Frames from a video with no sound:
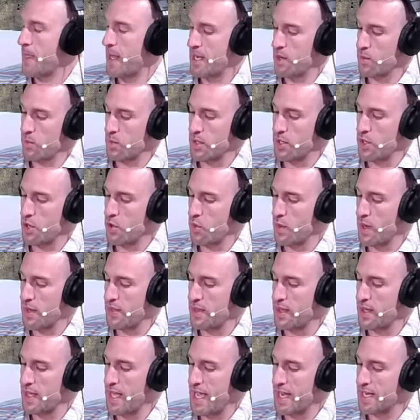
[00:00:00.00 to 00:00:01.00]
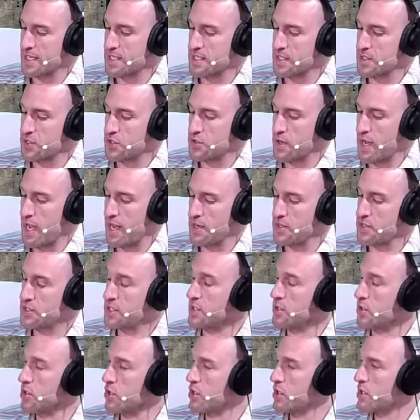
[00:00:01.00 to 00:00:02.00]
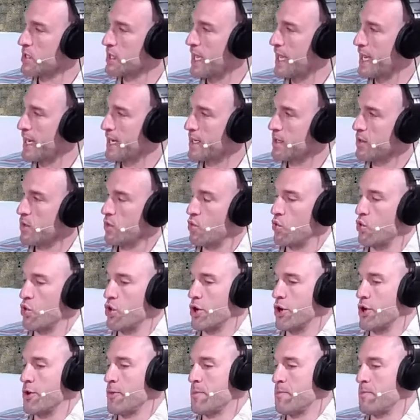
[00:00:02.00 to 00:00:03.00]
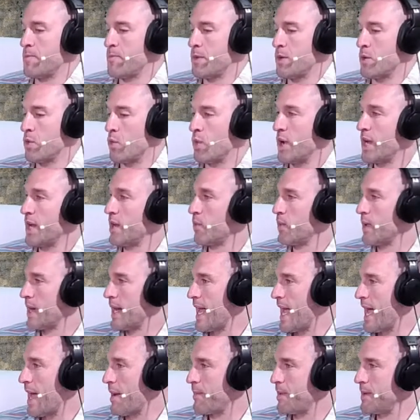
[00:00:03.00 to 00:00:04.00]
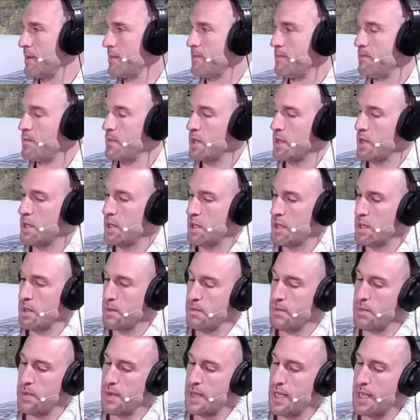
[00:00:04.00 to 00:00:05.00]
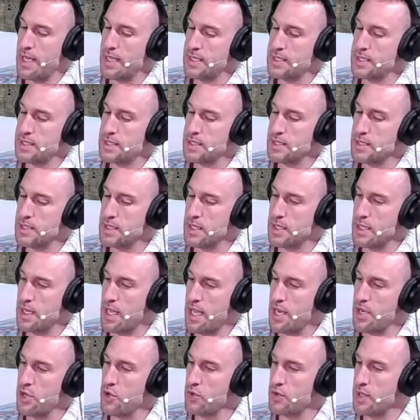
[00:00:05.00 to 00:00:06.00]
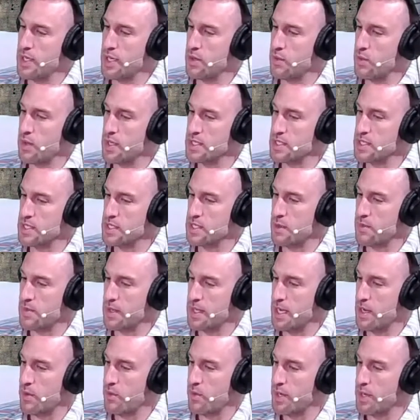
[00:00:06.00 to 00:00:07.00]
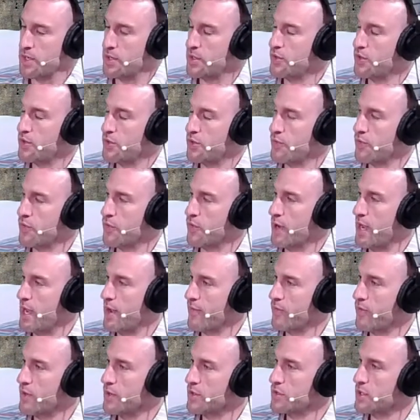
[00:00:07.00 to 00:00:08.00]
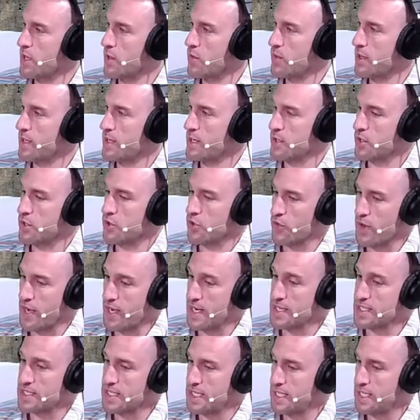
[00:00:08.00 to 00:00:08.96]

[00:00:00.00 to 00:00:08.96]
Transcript: I didn't really know what the exit strategy looked like or when it would happen, but I knew that it wasn't something that I wanted to do forever, and so I wanted to create a